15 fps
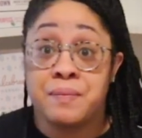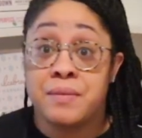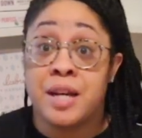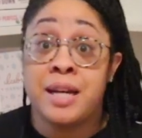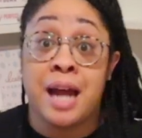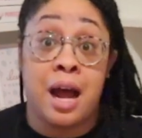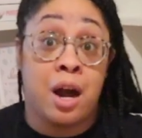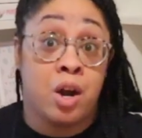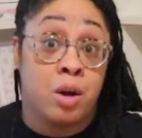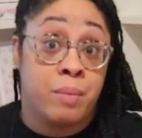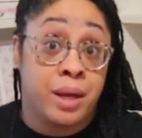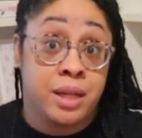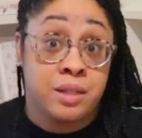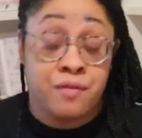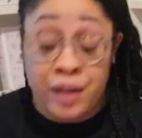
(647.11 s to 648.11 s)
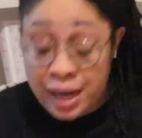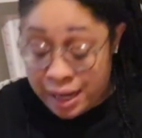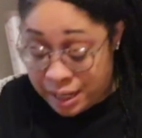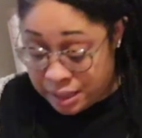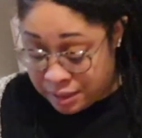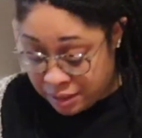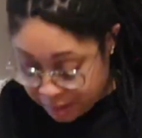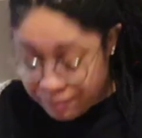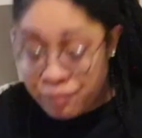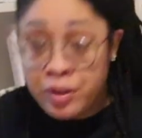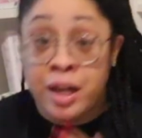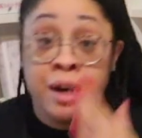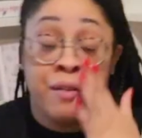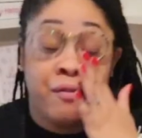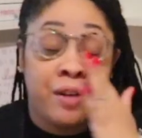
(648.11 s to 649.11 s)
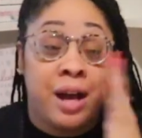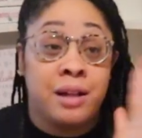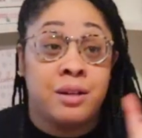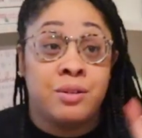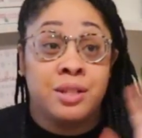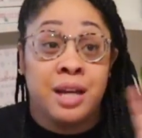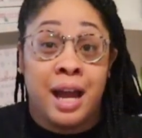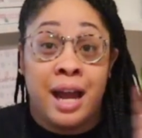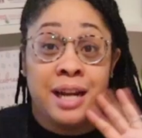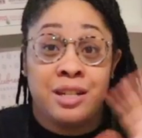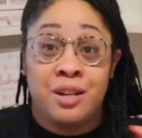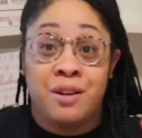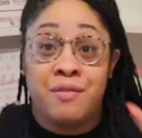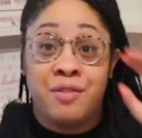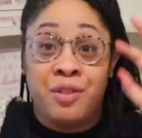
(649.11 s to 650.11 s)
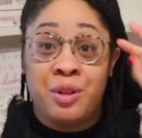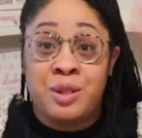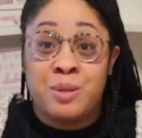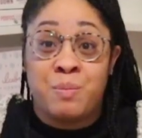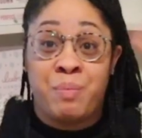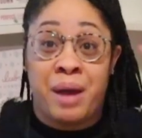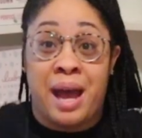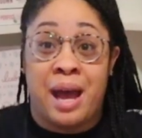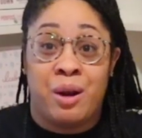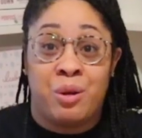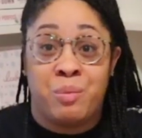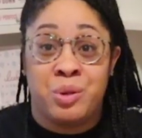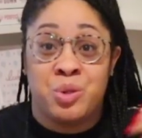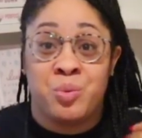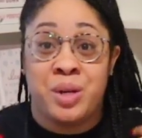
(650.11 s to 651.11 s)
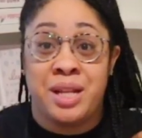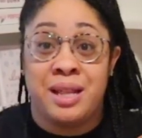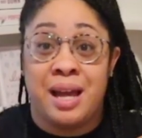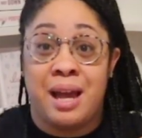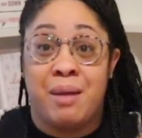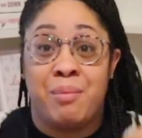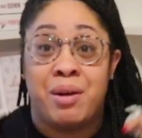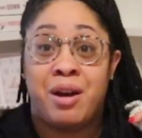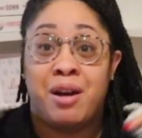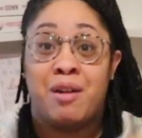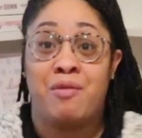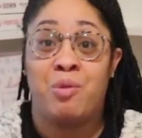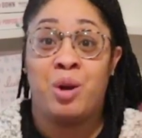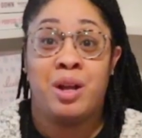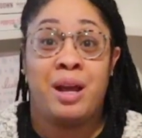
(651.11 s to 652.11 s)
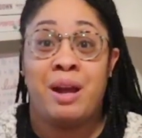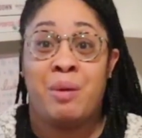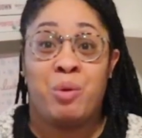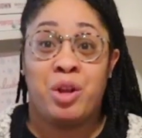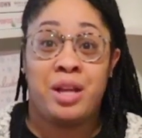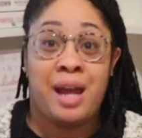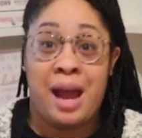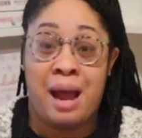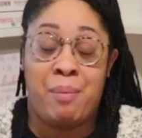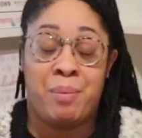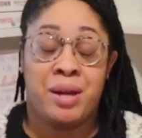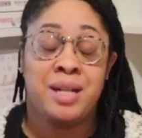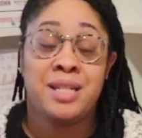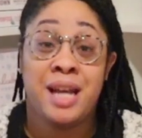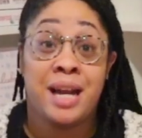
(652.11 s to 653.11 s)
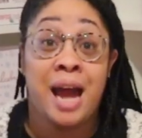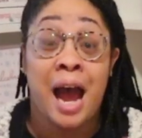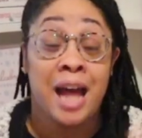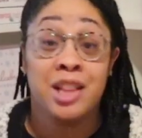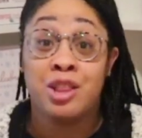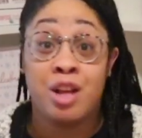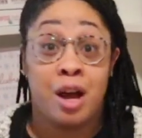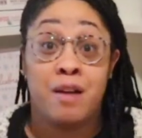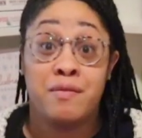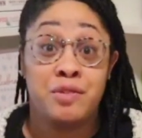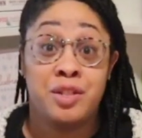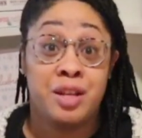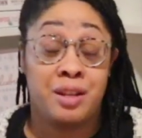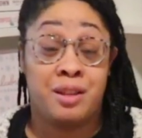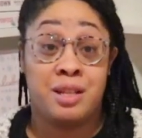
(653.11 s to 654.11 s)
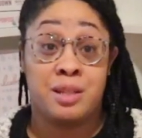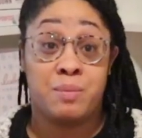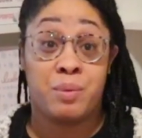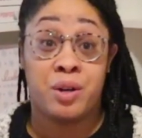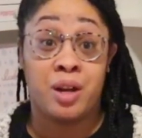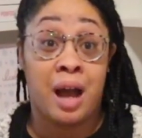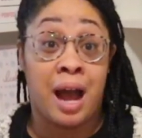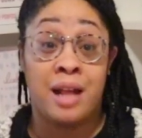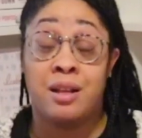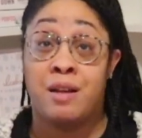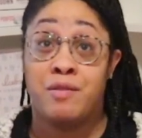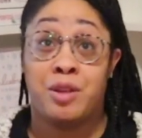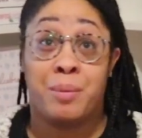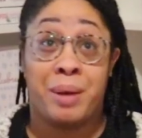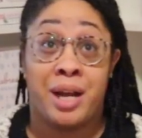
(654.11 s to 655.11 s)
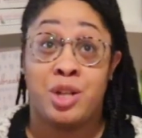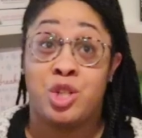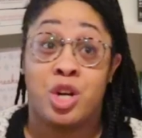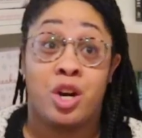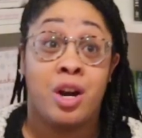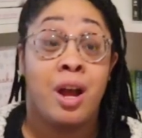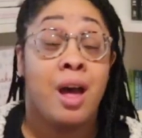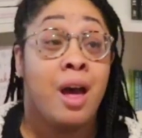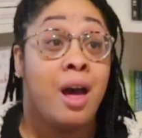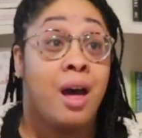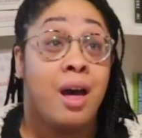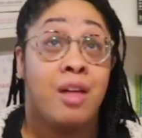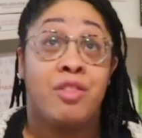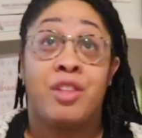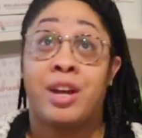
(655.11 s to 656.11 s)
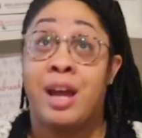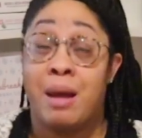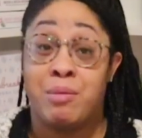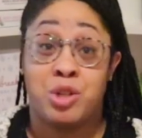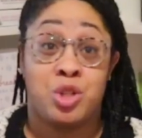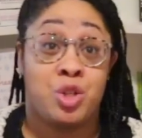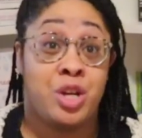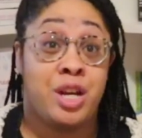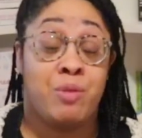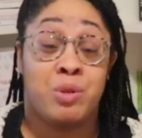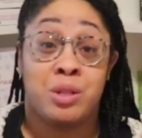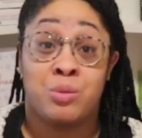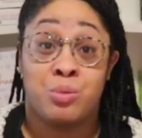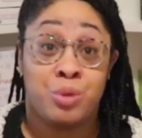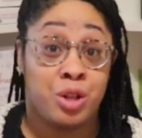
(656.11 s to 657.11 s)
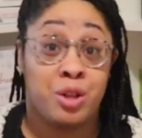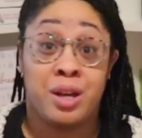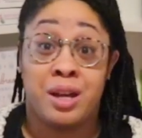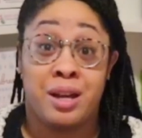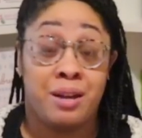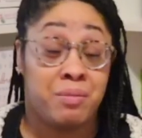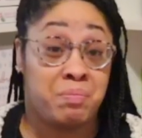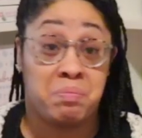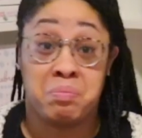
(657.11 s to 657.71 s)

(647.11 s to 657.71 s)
not her biggest fan. And it follows kind of this battle between them of what really happened. And I loved this book. I loved the banter. The chemistry was really